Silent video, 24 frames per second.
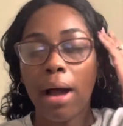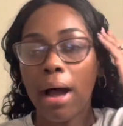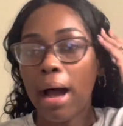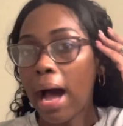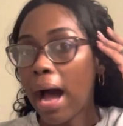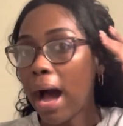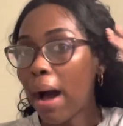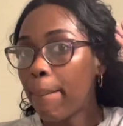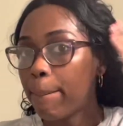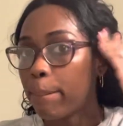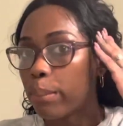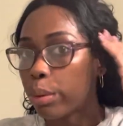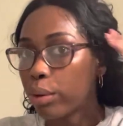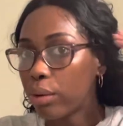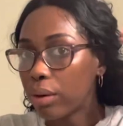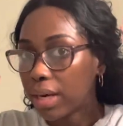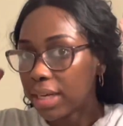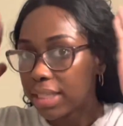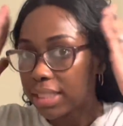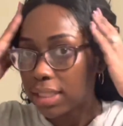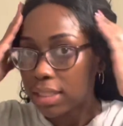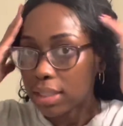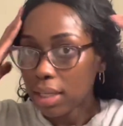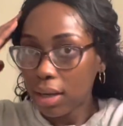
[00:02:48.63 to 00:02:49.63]
I'm
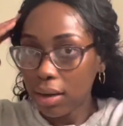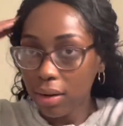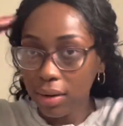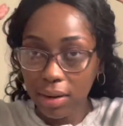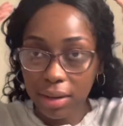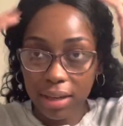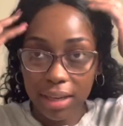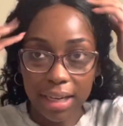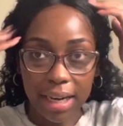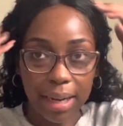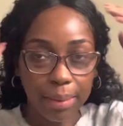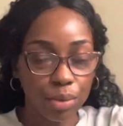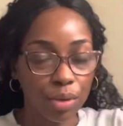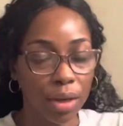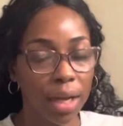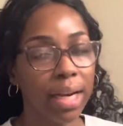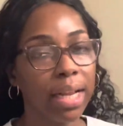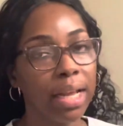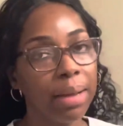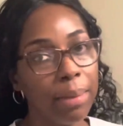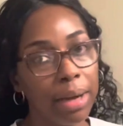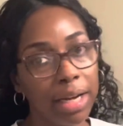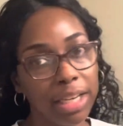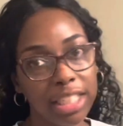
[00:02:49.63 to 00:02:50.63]
more so, and I'm trying
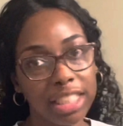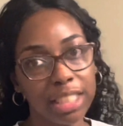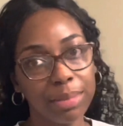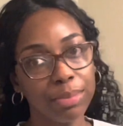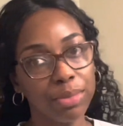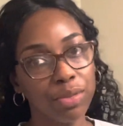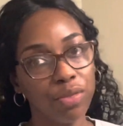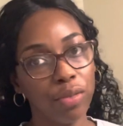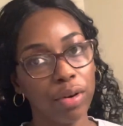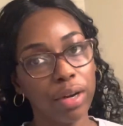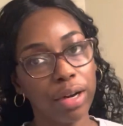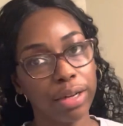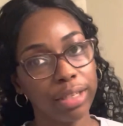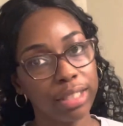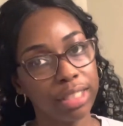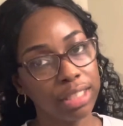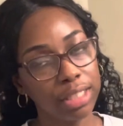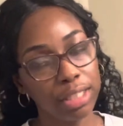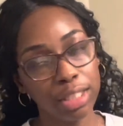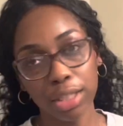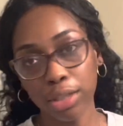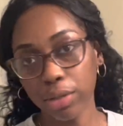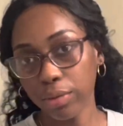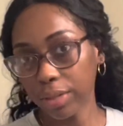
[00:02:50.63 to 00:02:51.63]
to get my husband's foot
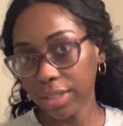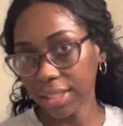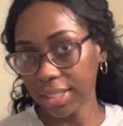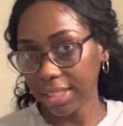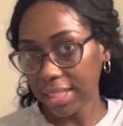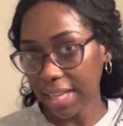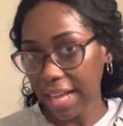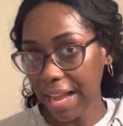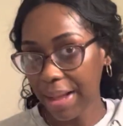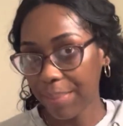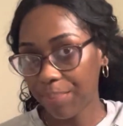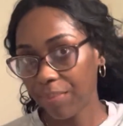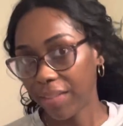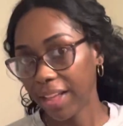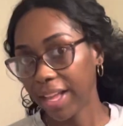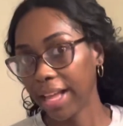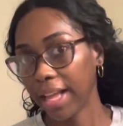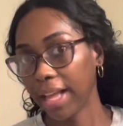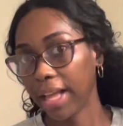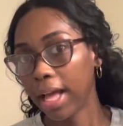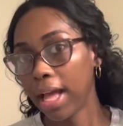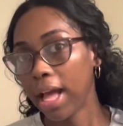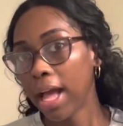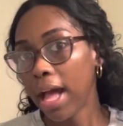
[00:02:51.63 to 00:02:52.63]
to do the same
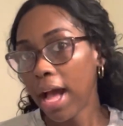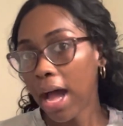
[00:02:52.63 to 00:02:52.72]
thing.